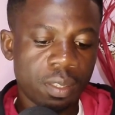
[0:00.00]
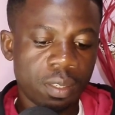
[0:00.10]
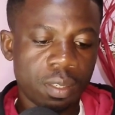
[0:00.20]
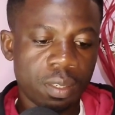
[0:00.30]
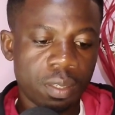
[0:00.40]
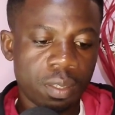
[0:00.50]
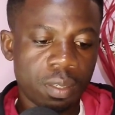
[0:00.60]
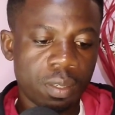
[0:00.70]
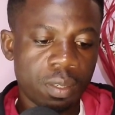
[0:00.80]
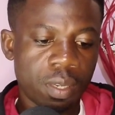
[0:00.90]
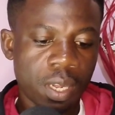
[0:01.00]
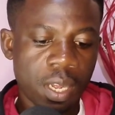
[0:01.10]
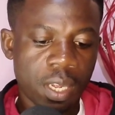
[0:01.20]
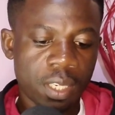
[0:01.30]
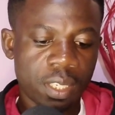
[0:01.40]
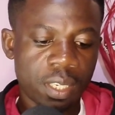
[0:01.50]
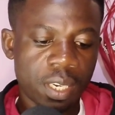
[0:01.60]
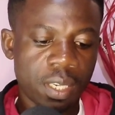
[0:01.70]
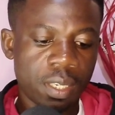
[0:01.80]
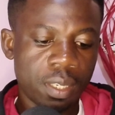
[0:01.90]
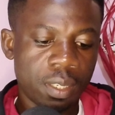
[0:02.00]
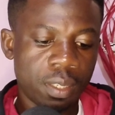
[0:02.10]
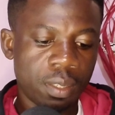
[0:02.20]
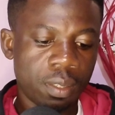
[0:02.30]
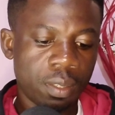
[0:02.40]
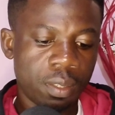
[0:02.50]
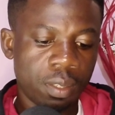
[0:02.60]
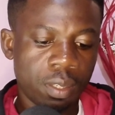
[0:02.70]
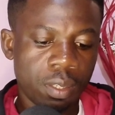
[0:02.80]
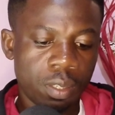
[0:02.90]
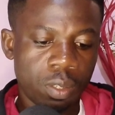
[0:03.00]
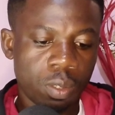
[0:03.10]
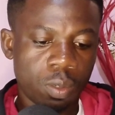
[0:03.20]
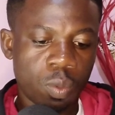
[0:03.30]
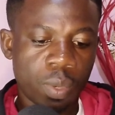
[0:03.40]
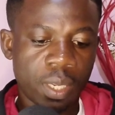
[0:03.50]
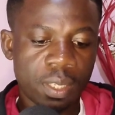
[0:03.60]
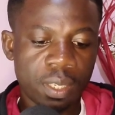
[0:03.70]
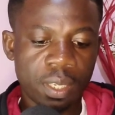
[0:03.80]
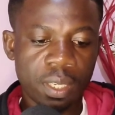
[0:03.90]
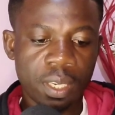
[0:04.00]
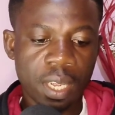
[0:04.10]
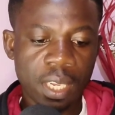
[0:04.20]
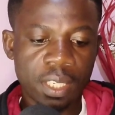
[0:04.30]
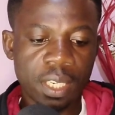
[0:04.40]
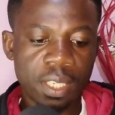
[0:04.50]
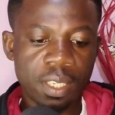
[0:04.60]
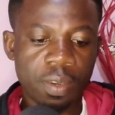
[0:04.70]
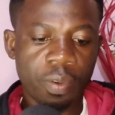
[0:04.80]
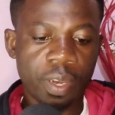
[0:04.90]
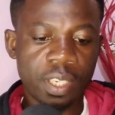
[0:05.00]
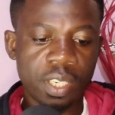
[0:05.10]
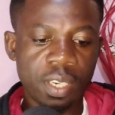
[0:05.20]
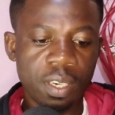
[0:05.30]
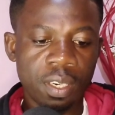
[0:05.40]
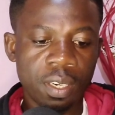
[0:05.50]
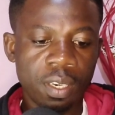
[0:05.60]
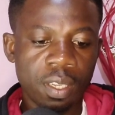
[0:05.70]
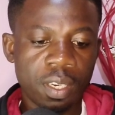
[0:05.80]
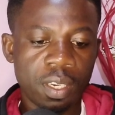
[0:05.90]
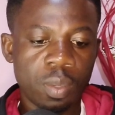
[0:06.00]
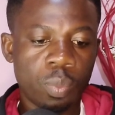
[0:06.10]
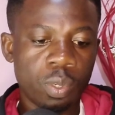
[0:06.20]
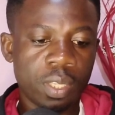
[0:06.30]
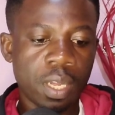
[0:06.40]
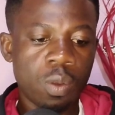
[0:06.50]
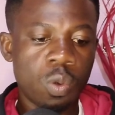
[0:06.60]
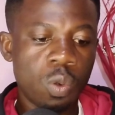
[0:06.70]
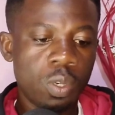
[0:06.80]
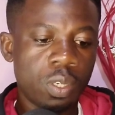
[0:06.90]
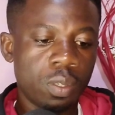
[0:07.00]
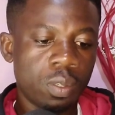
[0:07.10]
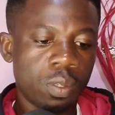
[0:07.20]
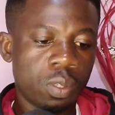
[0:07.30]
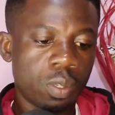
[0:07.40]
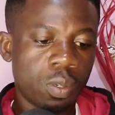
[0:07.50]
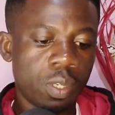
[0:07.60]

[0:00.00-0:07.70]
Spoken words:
uh, Ashanti. So Kumasi, Ashanti region. Then the postal code. So